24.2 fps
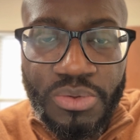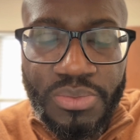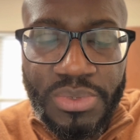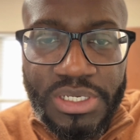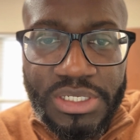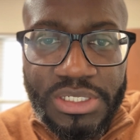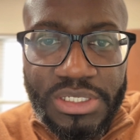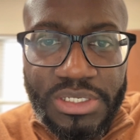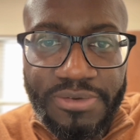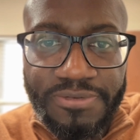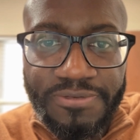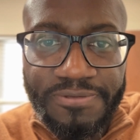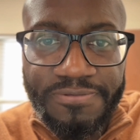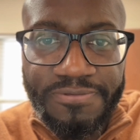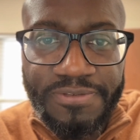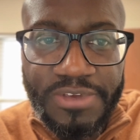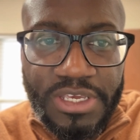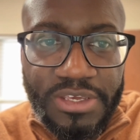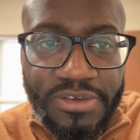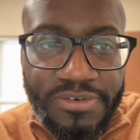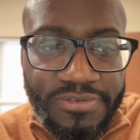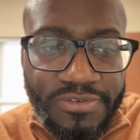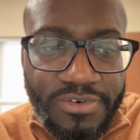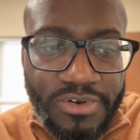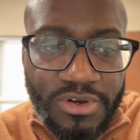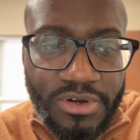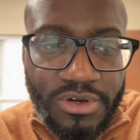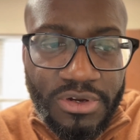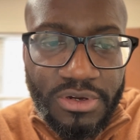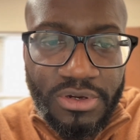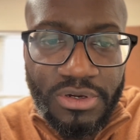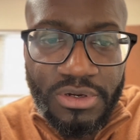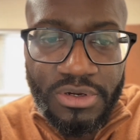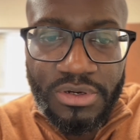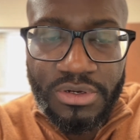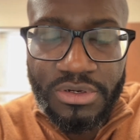may see
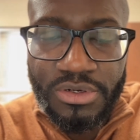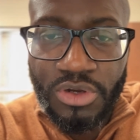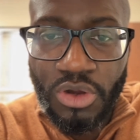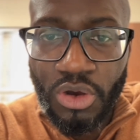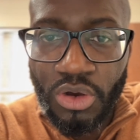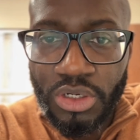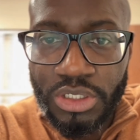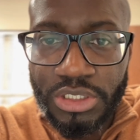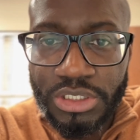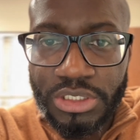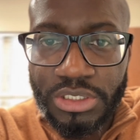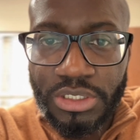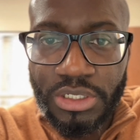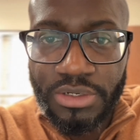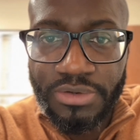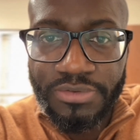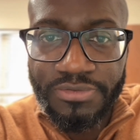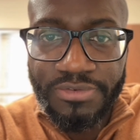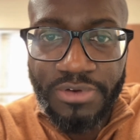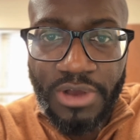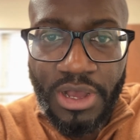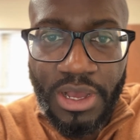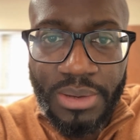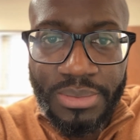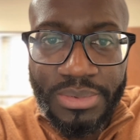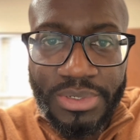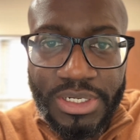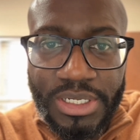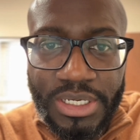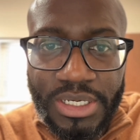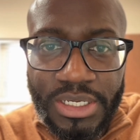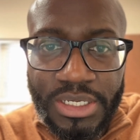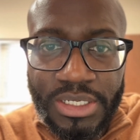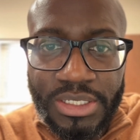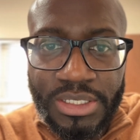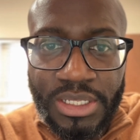fever, nausea,
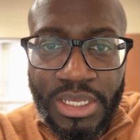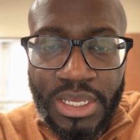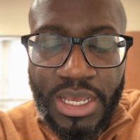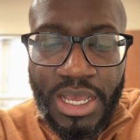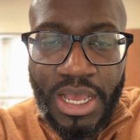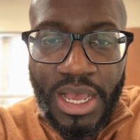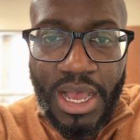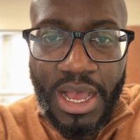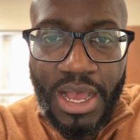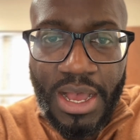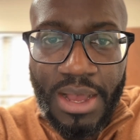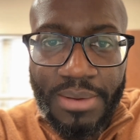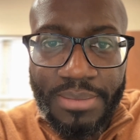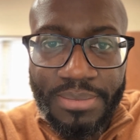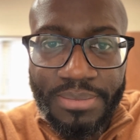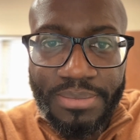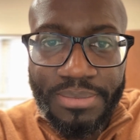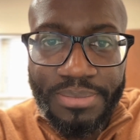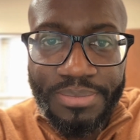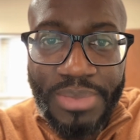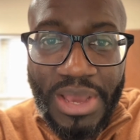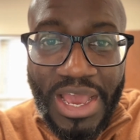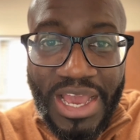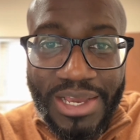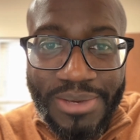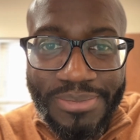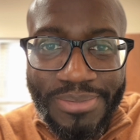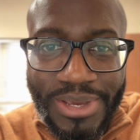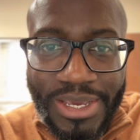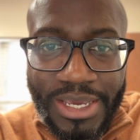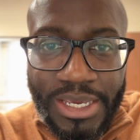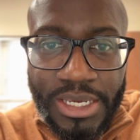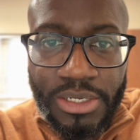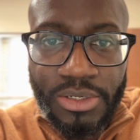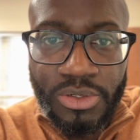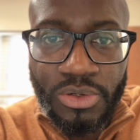vomiting, back
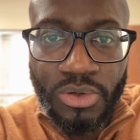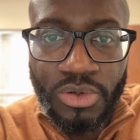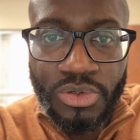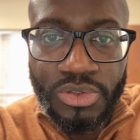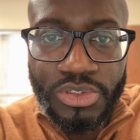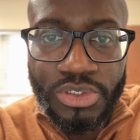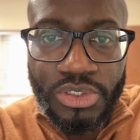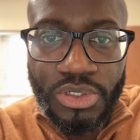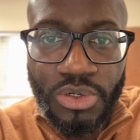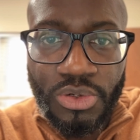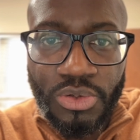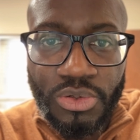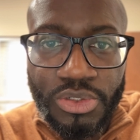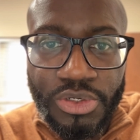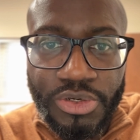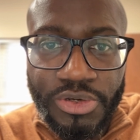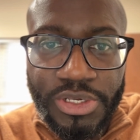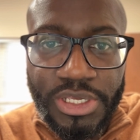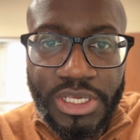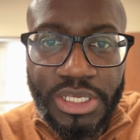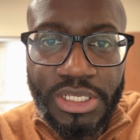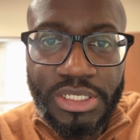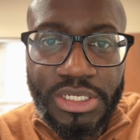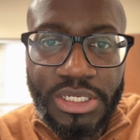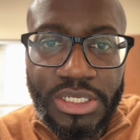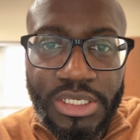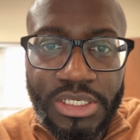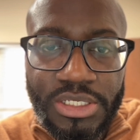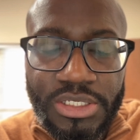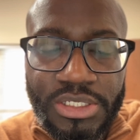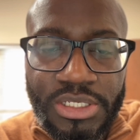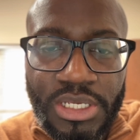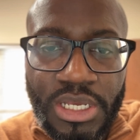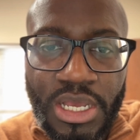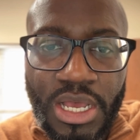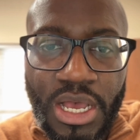pain. Also, your
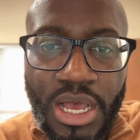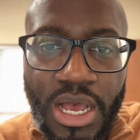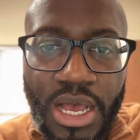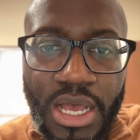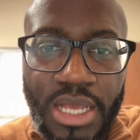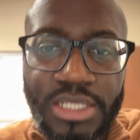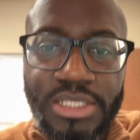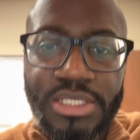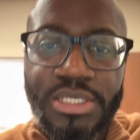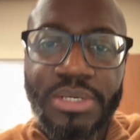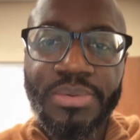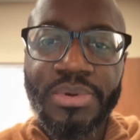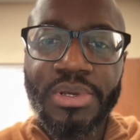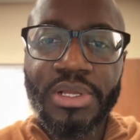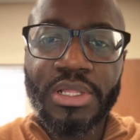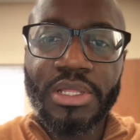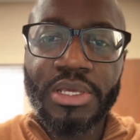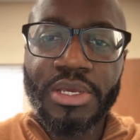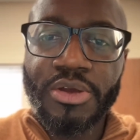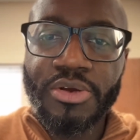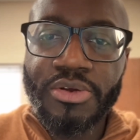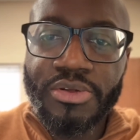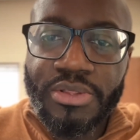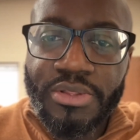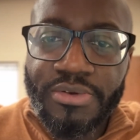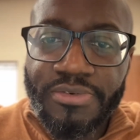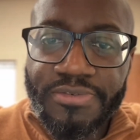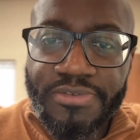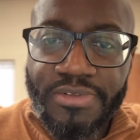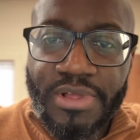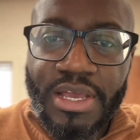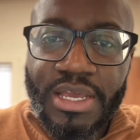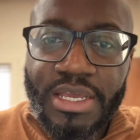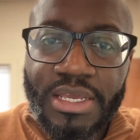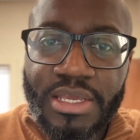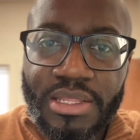kidneys typically are on the
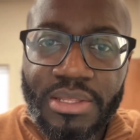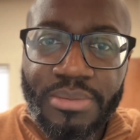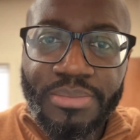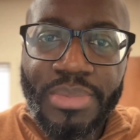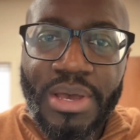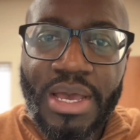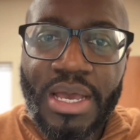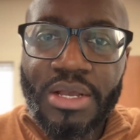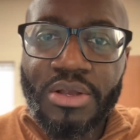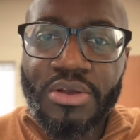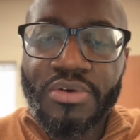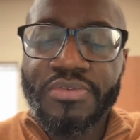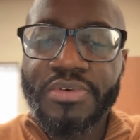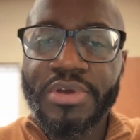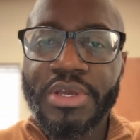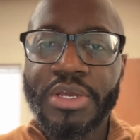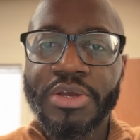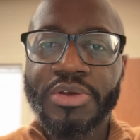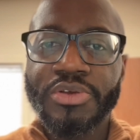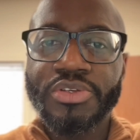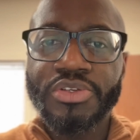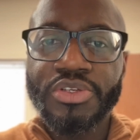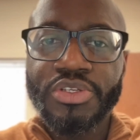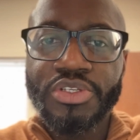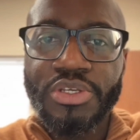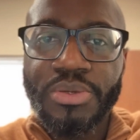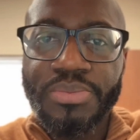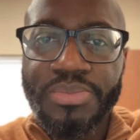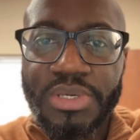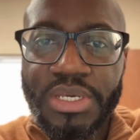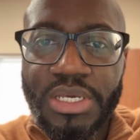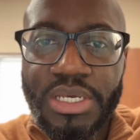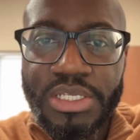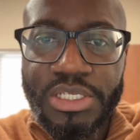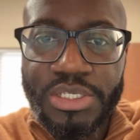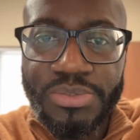flank and the back over here, so some
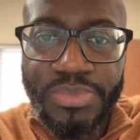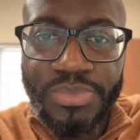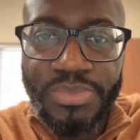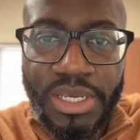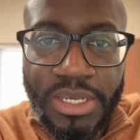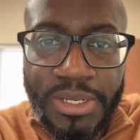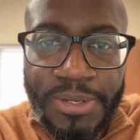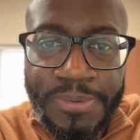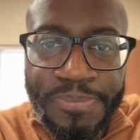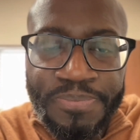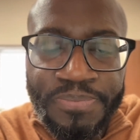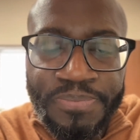kids may